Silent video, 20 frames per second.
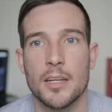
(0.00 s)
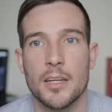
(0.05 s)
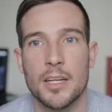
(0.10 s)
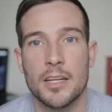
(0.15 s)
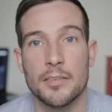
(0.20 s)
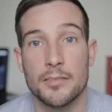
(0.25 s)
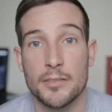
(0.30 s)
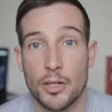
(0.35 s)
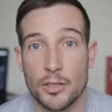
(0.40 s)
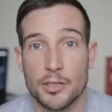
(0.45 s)
And
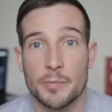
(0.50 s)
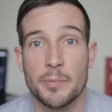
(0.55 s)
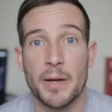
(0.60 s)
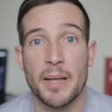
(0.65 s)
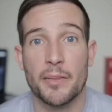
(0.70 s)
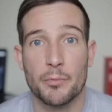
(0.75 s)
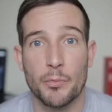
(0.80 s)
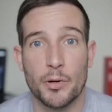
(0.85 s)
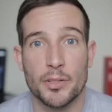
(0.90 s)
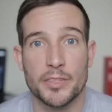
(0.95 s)
if Dr.
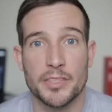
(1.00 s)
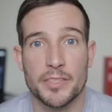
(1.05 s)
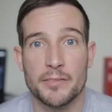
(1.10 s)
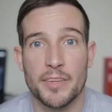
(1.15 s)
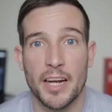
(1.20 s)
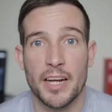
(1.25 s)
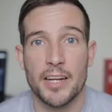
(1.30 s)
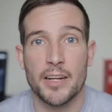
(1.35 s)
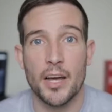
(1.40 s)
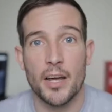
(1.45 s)
Path's watching
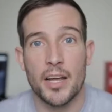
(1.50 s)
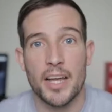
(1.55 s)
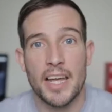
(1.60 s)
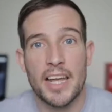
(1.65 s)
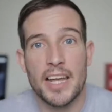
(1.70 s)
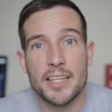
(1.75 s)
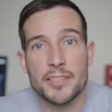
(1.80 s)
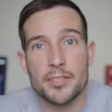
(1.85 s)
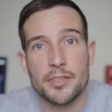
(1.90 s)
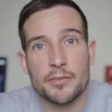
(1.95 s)
right now,
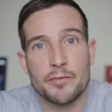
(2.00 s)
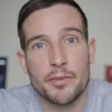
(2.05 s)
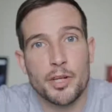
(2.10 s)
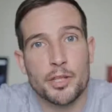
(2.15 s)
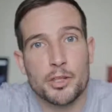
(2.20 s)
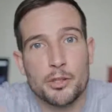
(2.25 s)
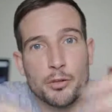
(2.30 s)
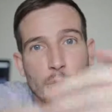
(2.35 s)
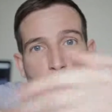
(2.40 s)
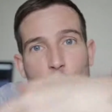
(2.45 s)
here's a
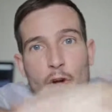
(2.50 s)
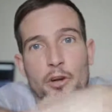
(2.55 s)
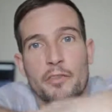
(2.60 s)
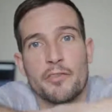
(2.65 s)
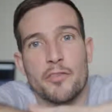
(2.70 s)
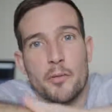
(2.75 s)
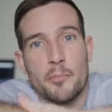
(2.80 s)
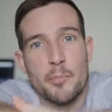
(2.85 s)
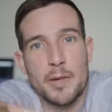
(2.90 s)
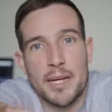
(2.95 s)
virtual hug
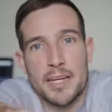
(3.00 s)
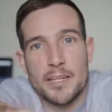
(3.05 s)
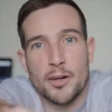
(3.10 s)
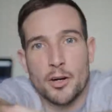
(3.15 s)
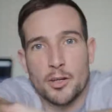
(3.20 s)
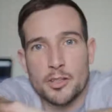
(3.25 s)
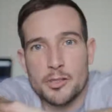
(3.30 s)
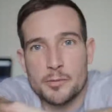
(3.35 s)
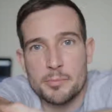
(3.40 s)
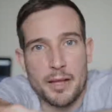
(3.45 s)
from me,
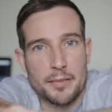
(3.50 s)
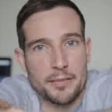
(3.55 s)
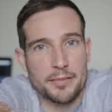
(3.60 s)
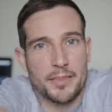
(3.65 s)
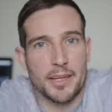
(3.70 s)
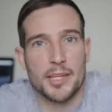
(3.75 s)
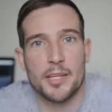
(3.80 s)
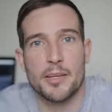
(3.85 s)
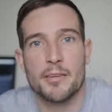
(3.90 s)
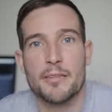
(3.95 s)
Dr. Path.
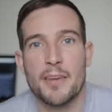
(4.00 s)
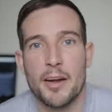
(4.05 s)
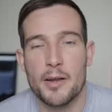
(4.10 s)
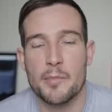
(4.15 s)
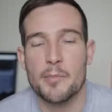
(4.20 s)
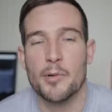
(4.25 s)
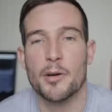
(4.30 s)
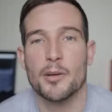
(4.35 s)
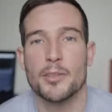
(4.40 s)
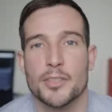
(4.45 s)
Thank you very
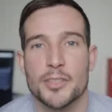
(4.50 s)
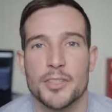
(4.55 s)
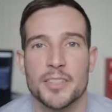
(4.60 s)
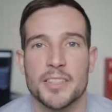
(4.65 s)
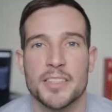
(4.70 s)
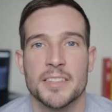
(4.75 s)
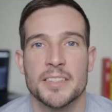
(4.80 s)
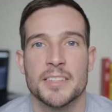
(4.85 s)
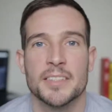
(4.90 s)
much.